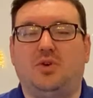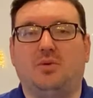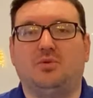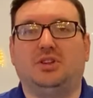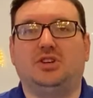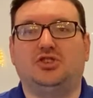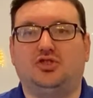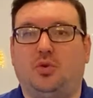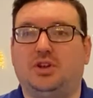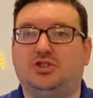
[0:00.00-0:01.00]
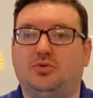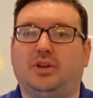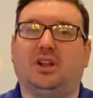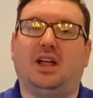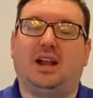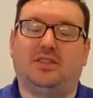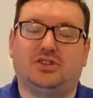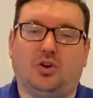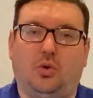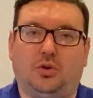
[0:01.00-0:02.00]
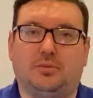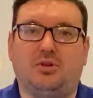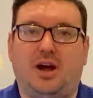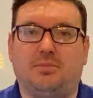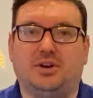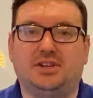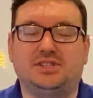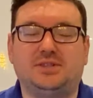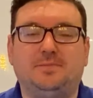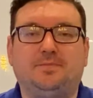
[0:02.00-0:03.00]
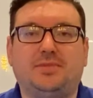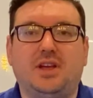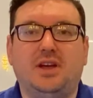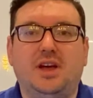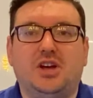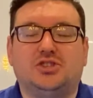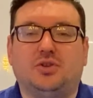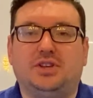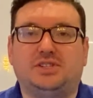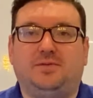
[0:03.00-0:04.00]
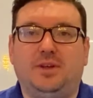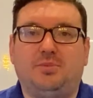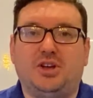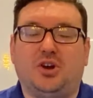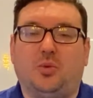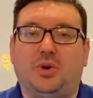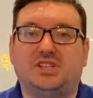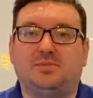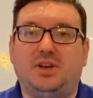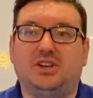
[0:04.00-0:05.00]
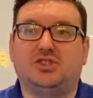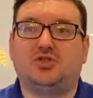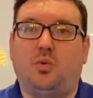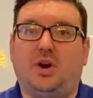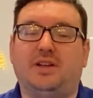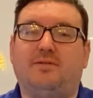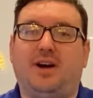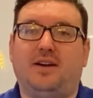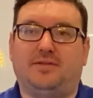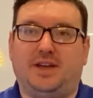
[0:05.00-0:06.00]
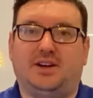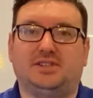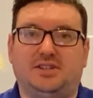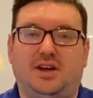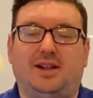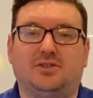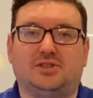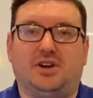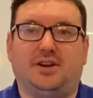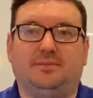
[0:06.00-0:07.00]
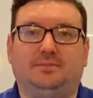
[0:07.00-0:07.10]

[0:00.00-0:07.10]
I really enjoy doing a lot of these older properties. So this flip here, we spent $25,000 on.